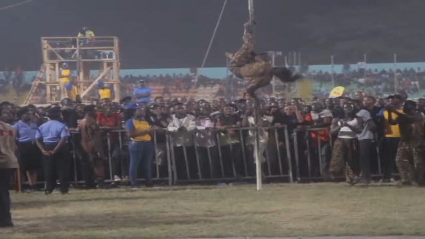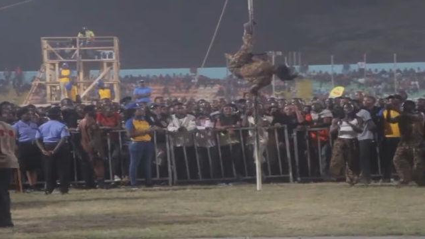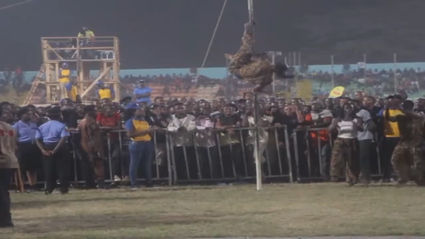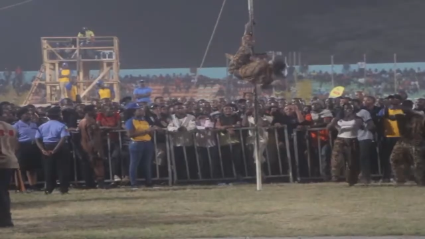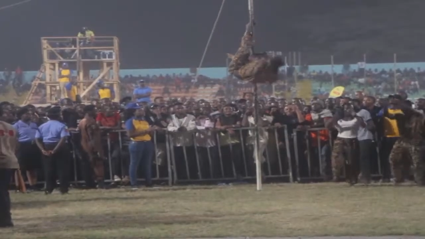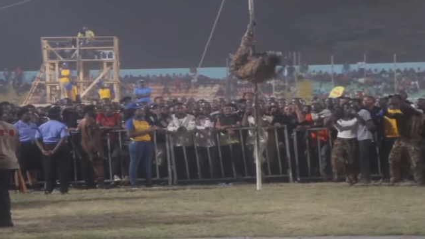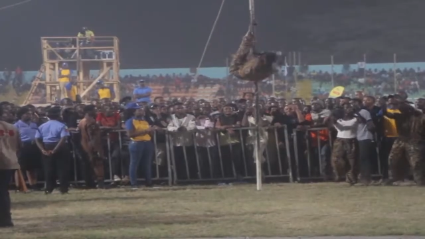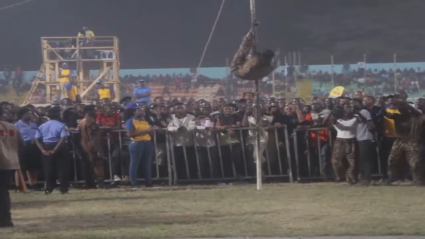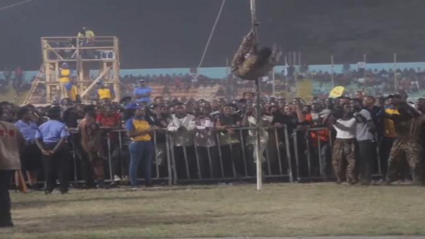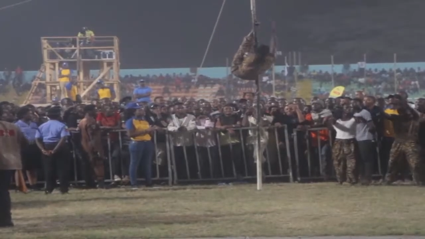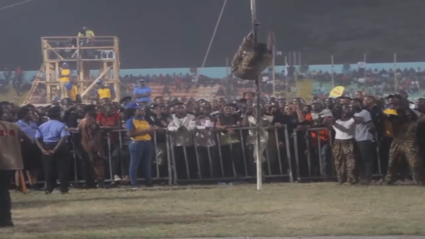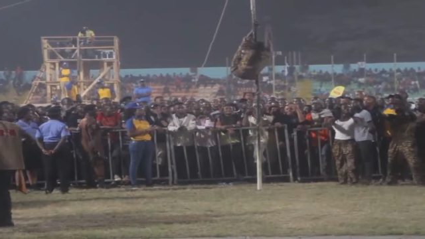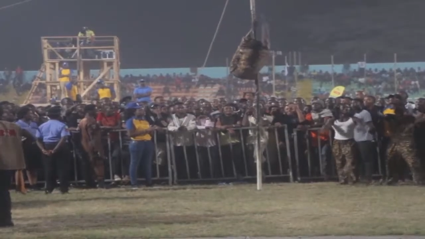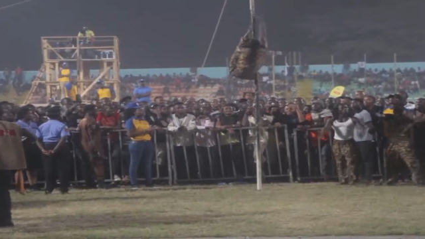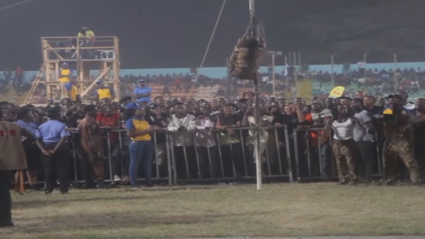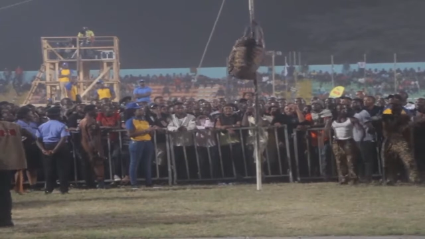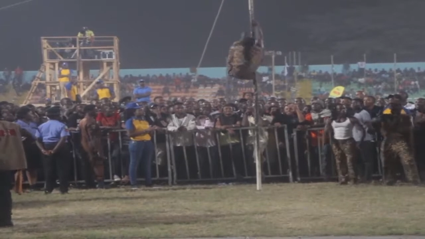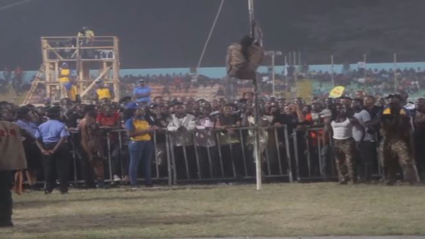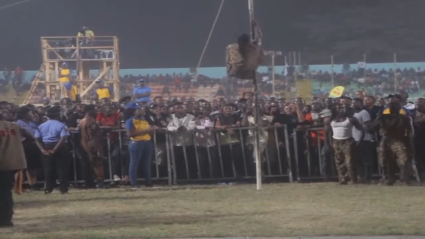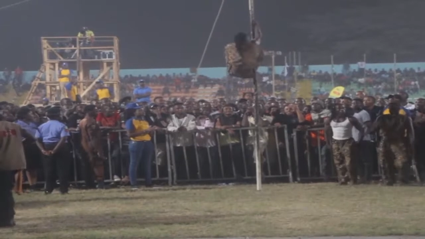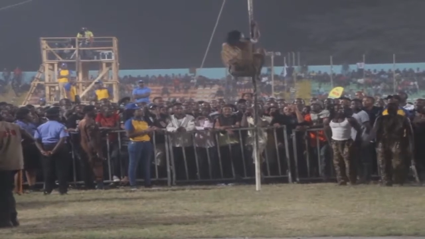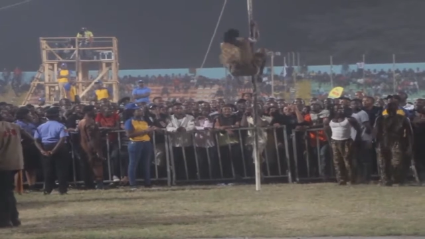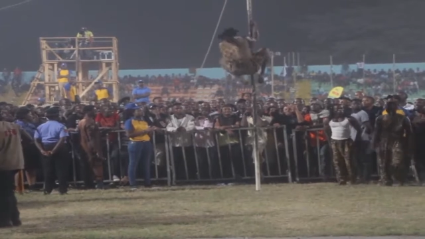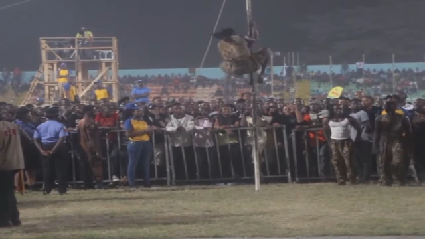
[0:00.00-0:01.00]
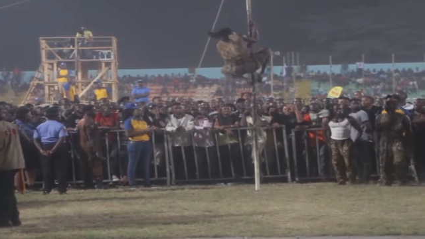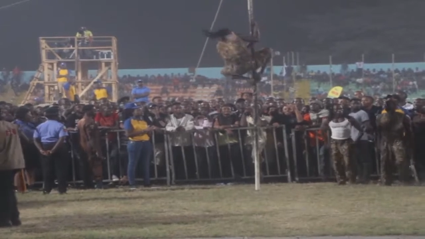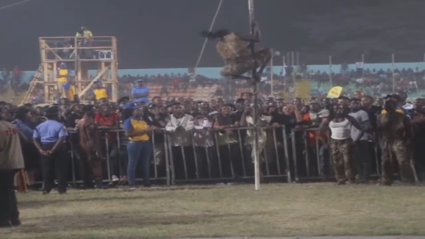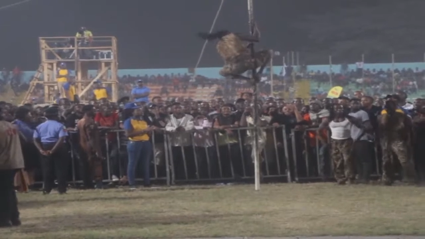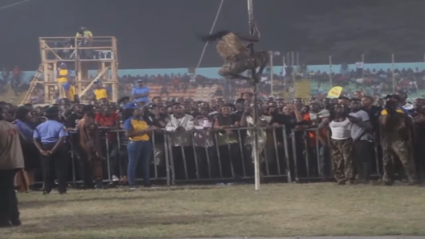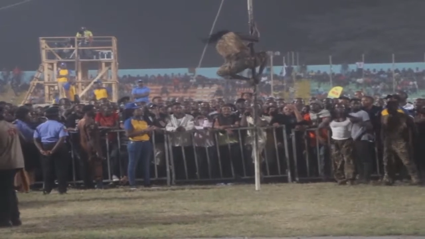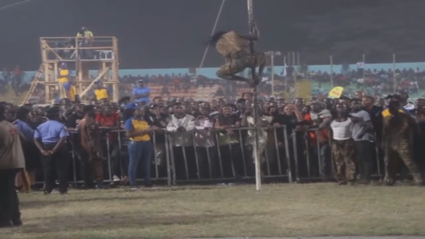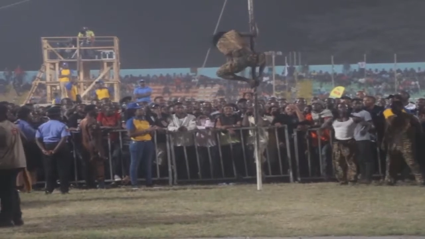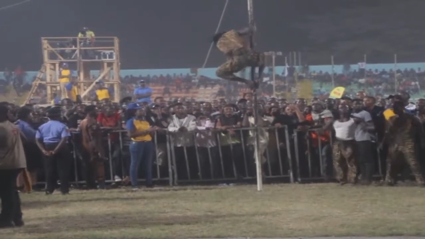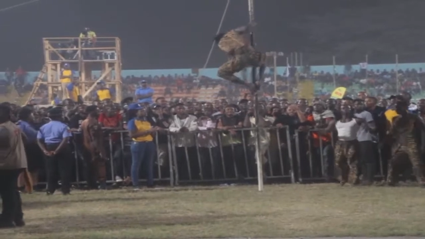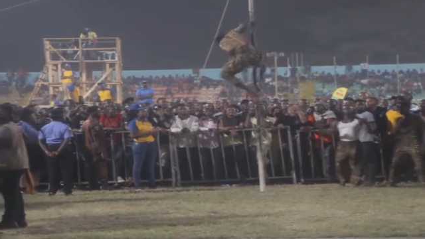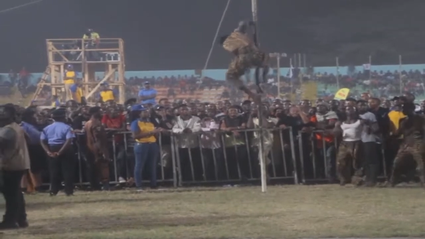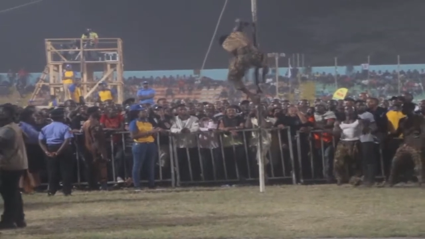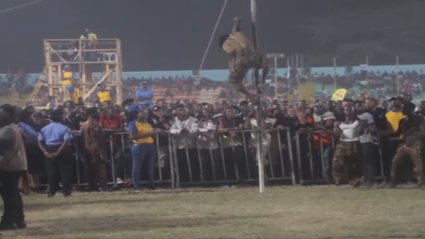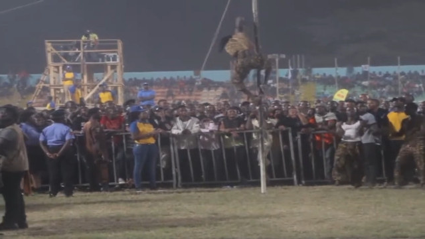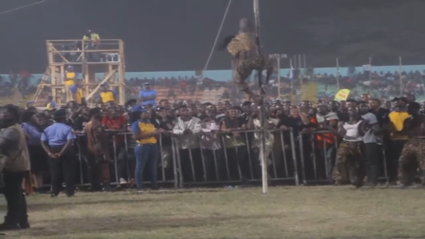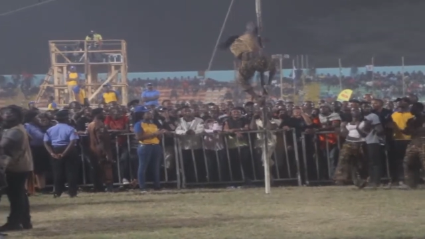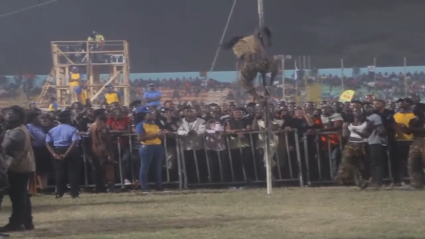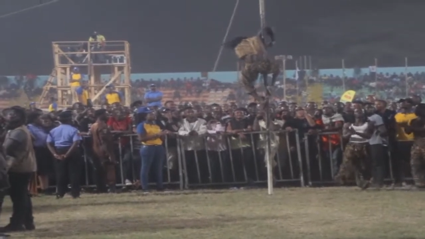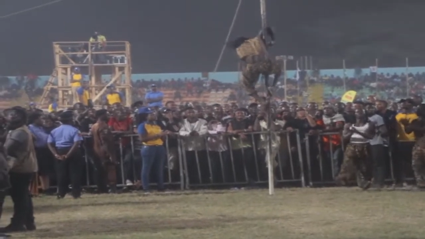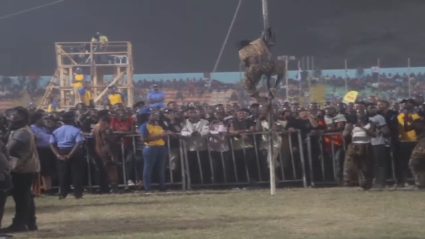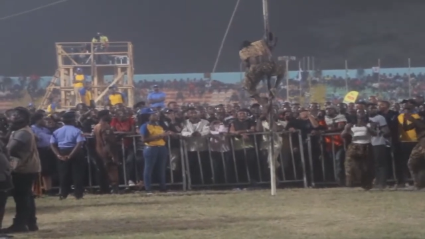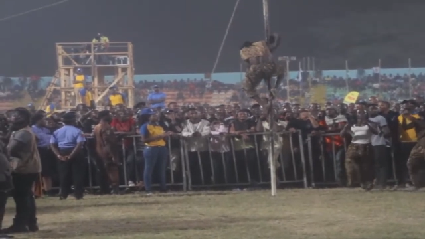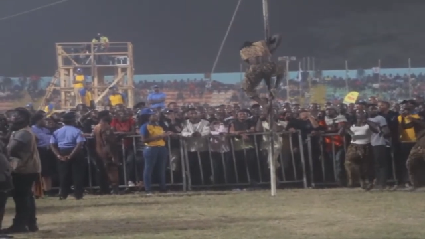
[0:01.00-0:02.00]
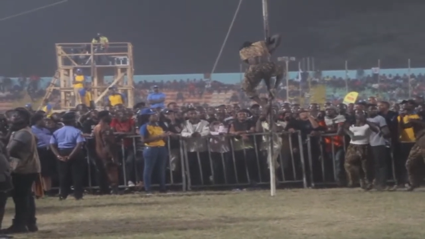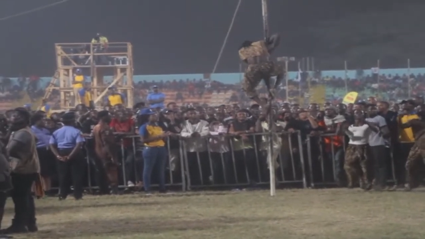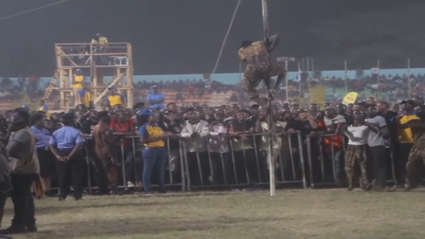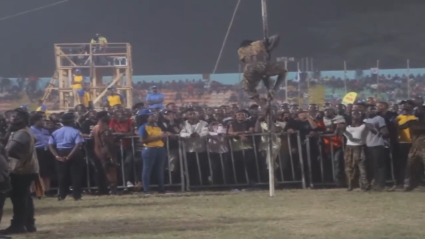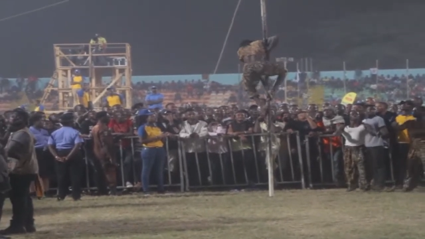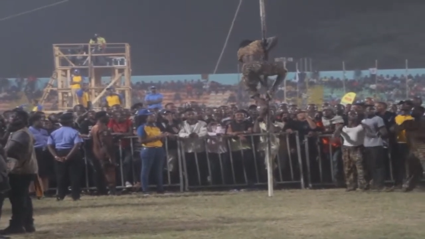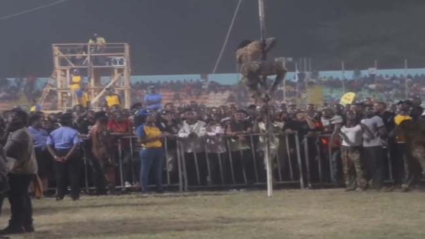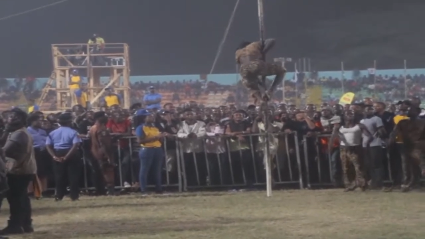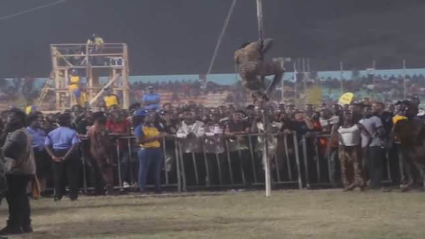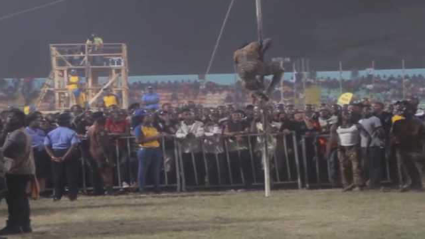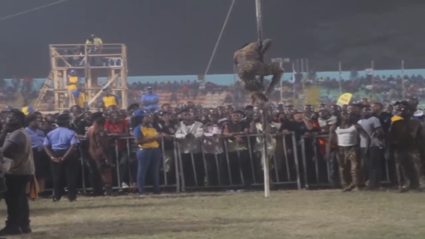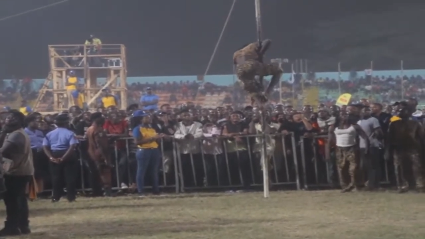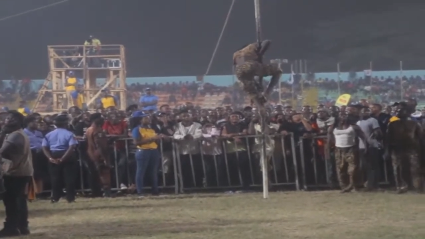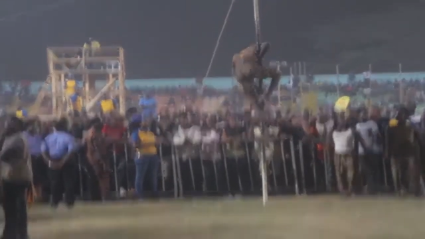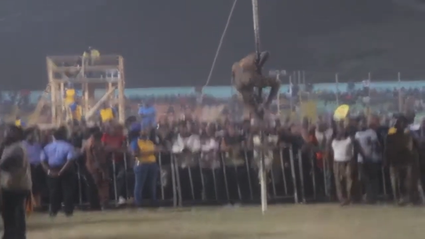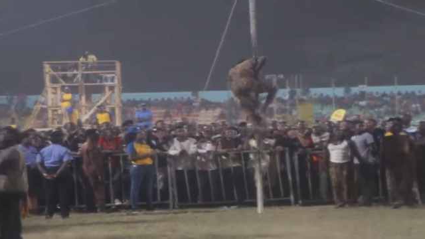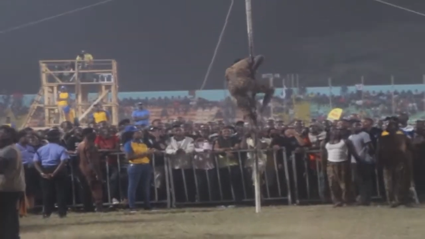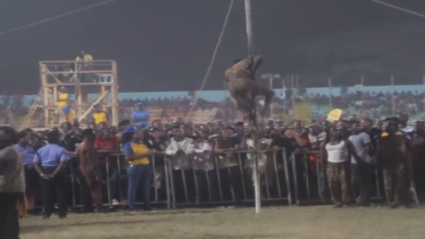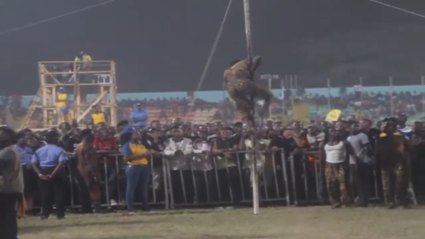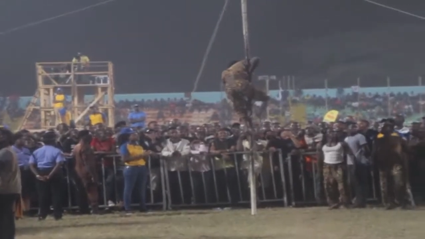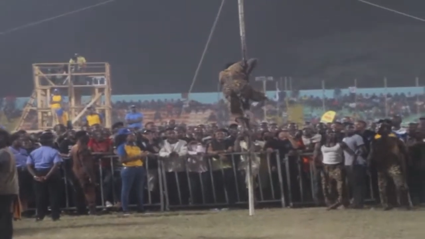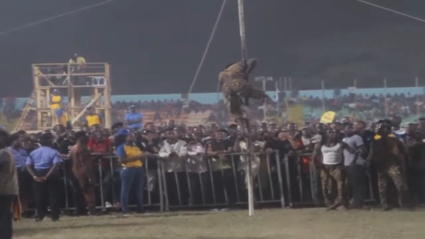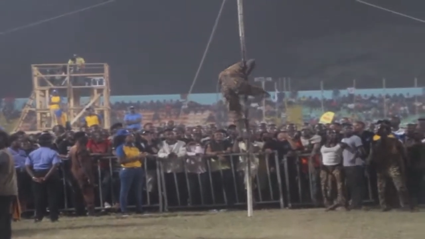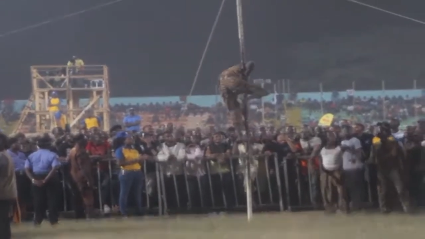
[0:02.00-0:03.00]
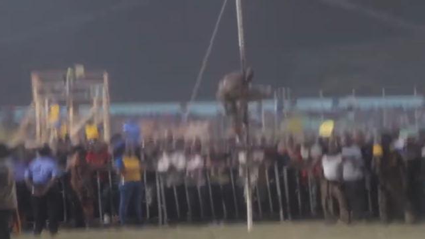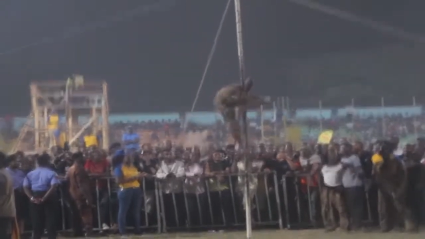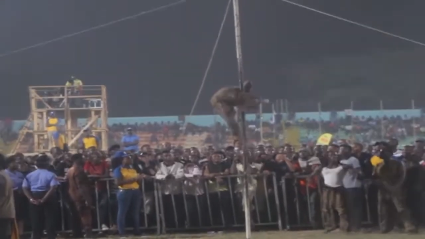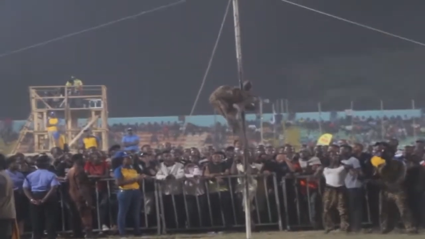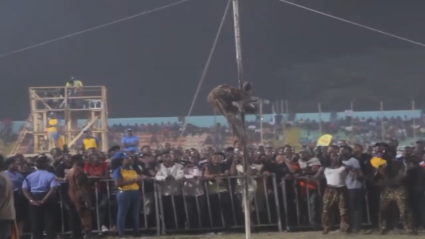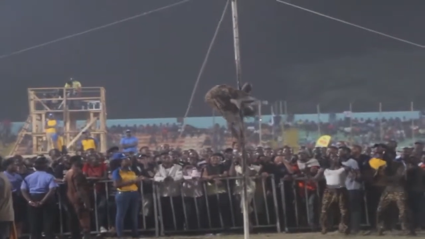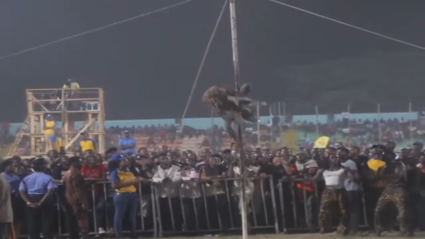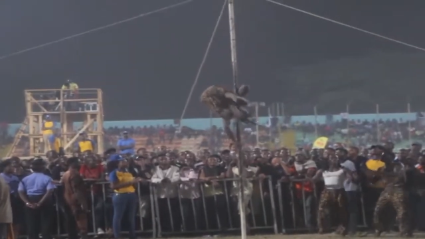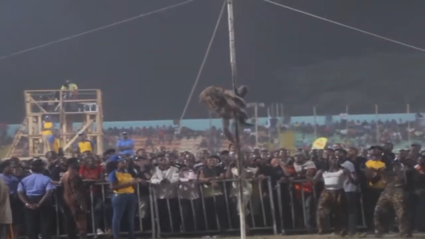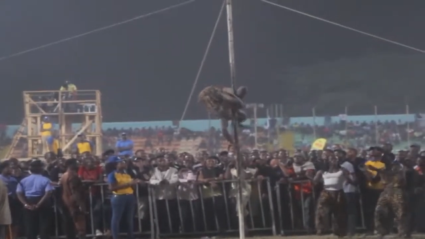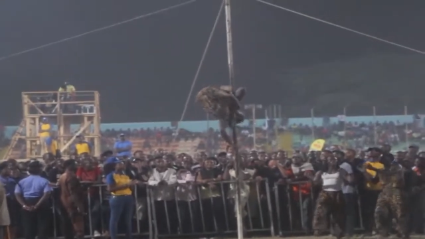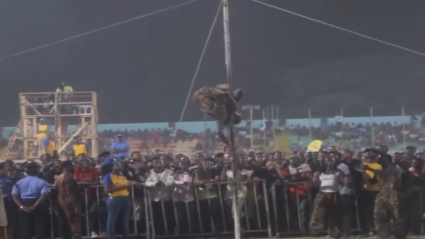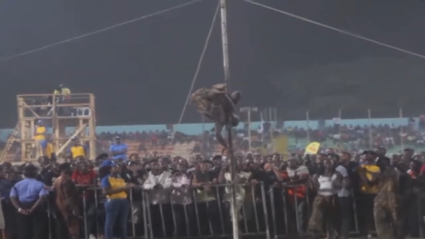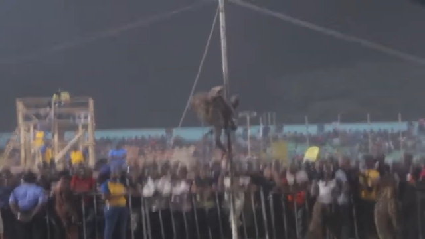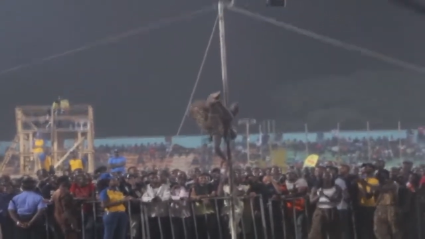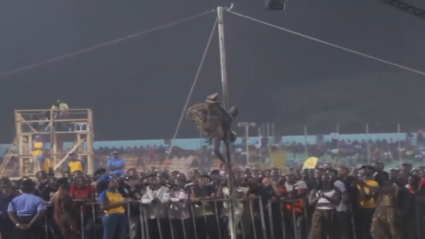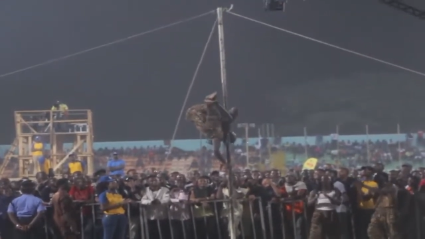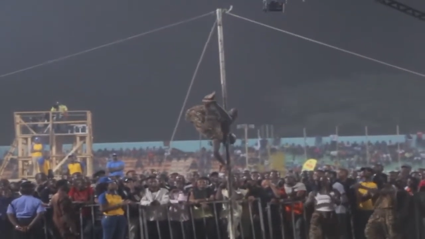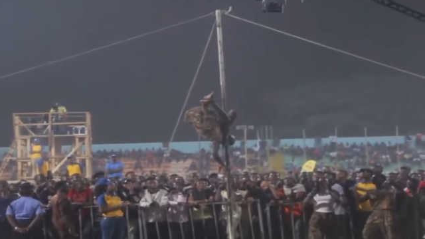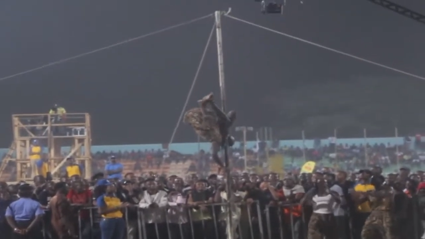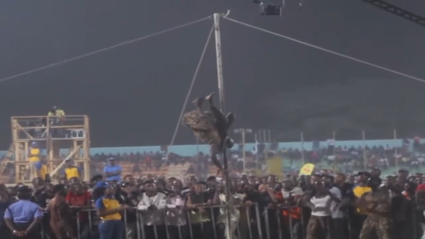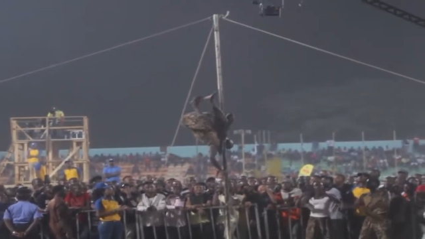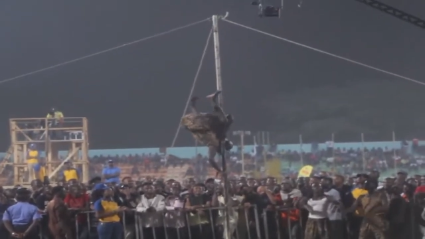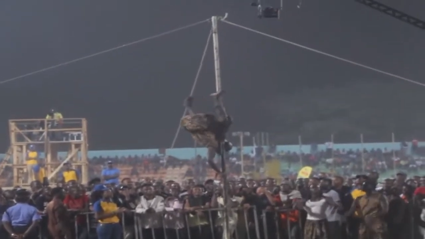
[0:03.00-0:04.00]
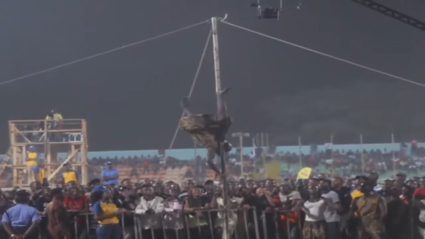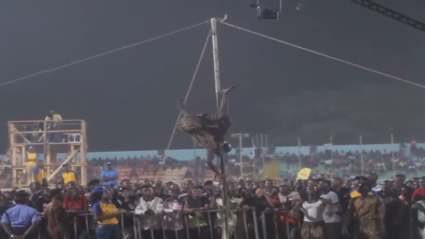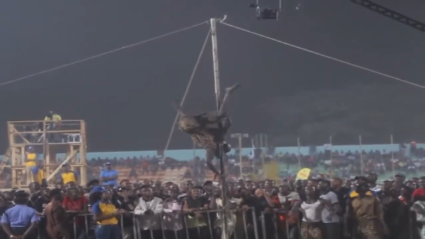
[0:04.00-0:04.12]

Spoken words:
Nobody's mouth can be seen.